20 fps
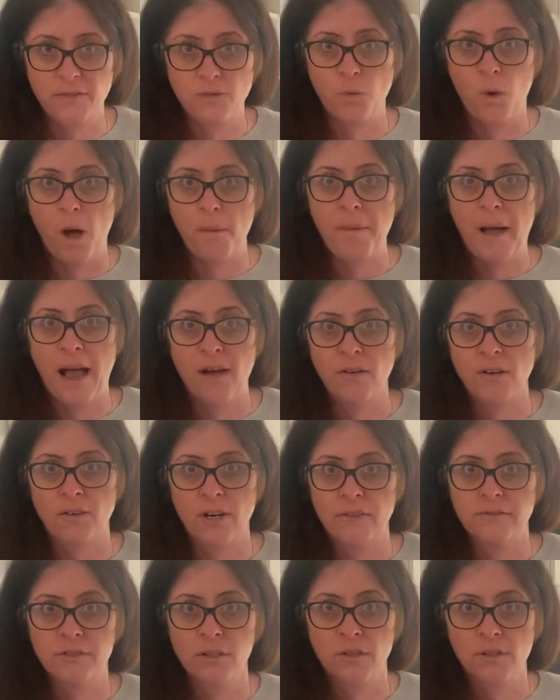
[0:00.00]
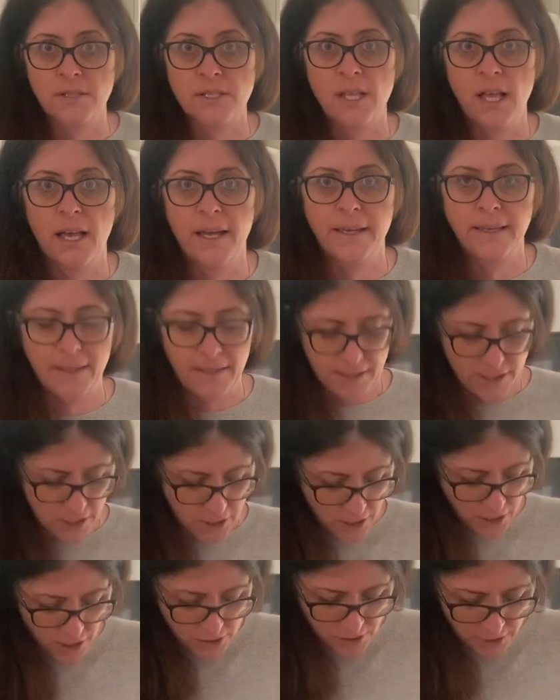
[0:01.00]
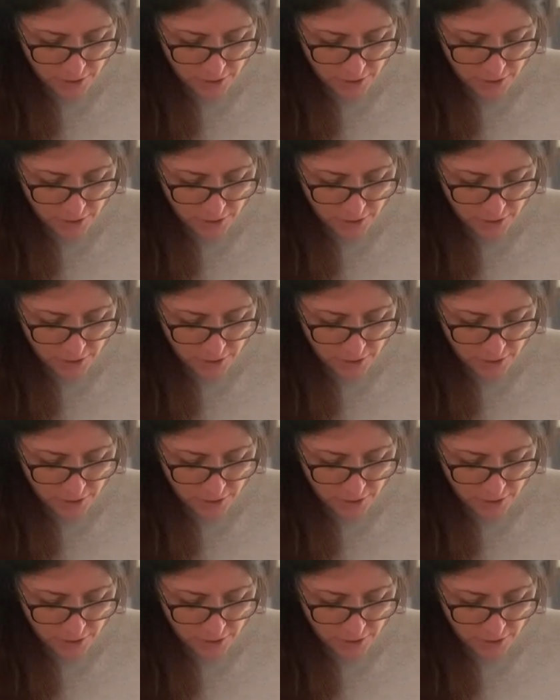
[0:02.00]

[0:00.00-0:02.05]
what a paragraph looks like. So